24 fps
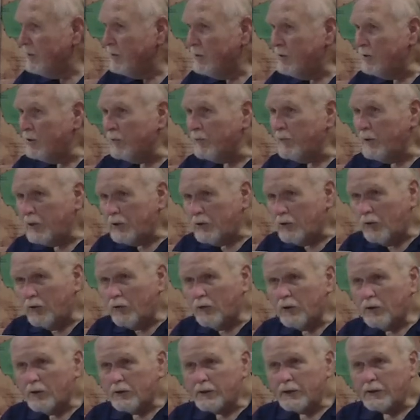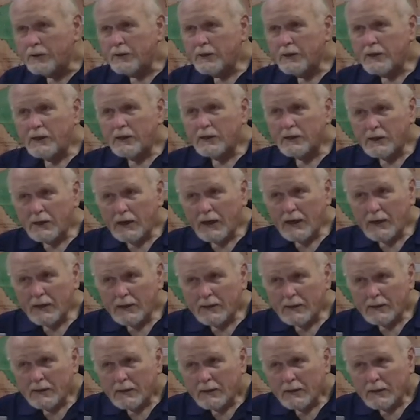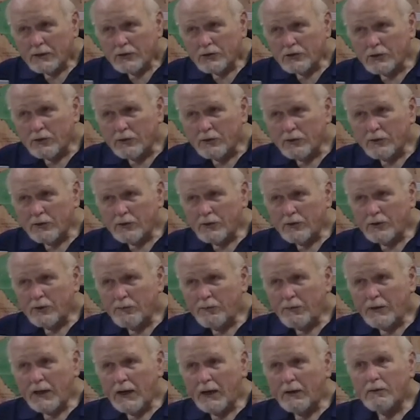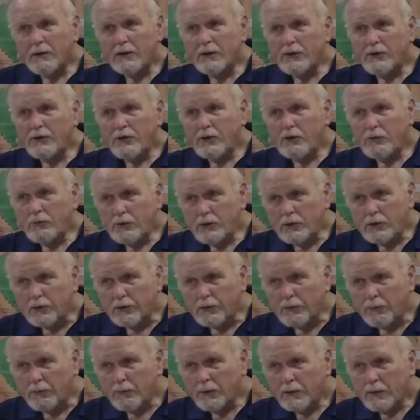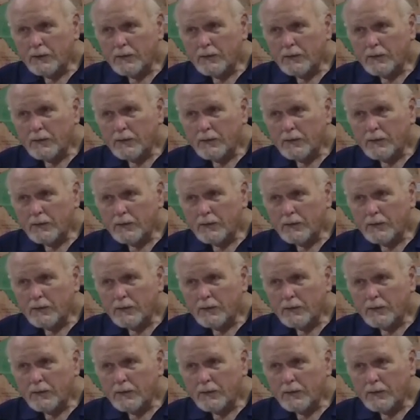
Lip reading: to record and to get that so that it could be out on YouTube.